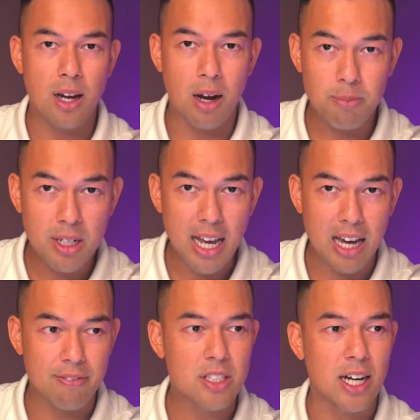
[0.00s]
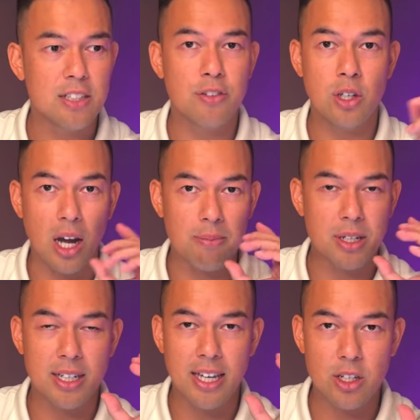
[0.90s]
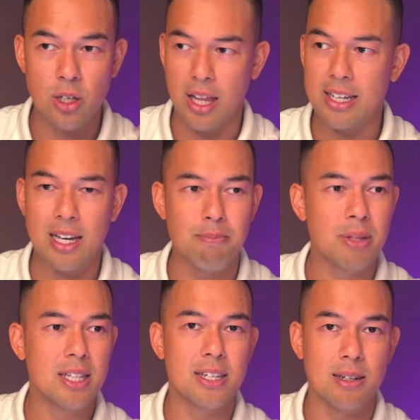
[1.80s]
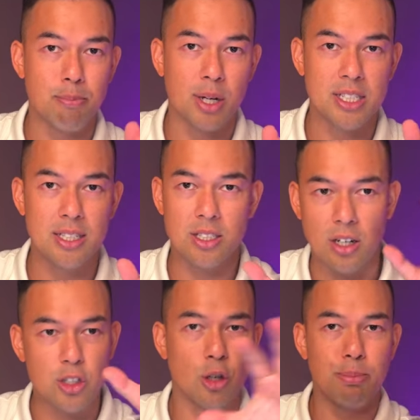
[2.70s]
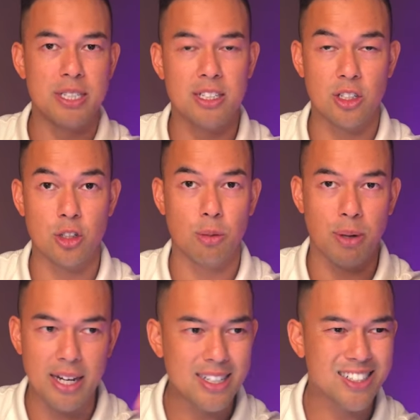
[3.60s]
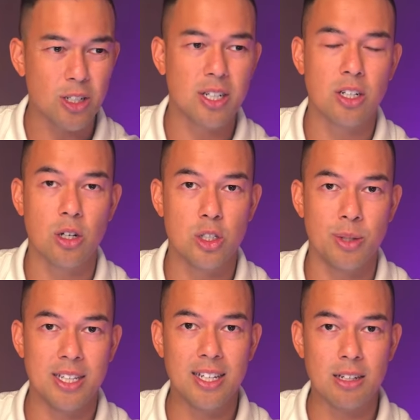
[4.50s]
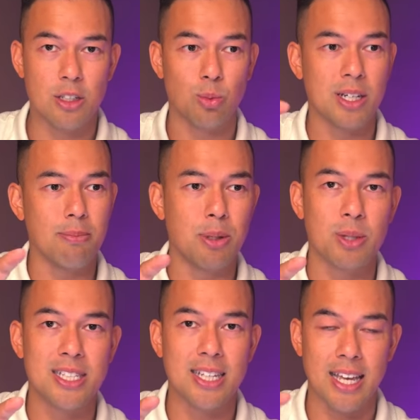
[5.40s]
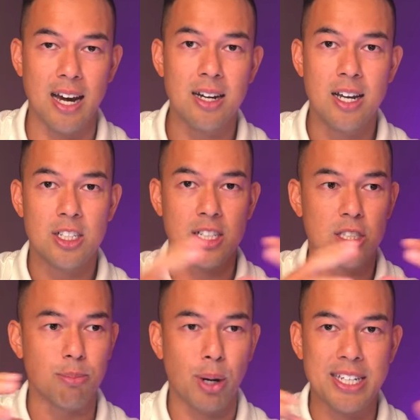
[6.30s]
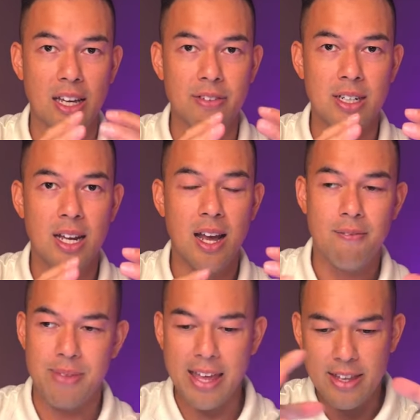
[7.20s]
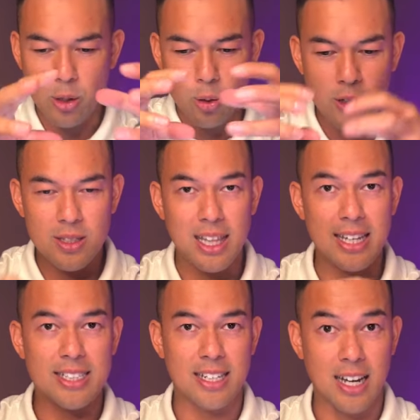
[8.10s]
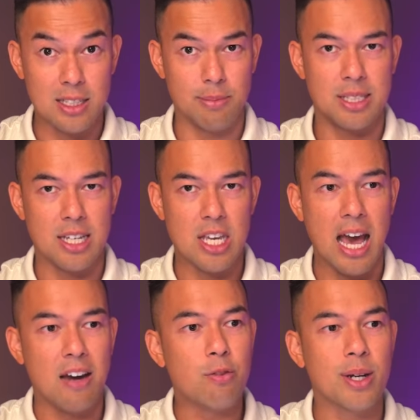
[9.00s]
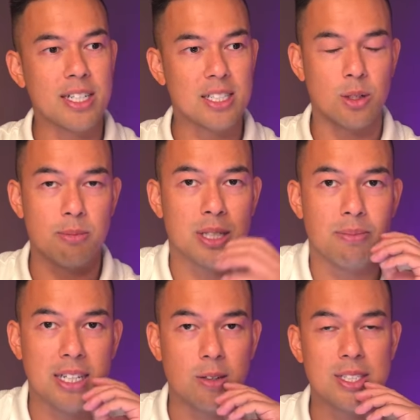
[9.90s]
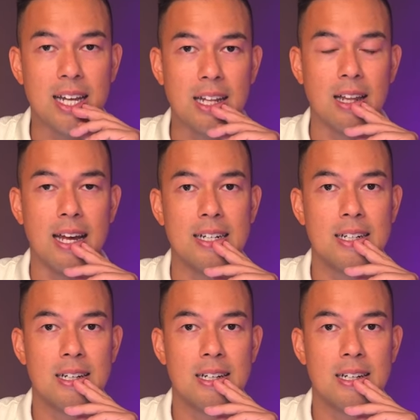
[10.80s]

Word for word: I'm going to advertise for you. I'm going to get you like a million impressions on your business, on your brand. It's not going to cost you anything because we're going to build this thing out just to break even. And then all those leads and customers that you have, we're going to sell them something else down the line.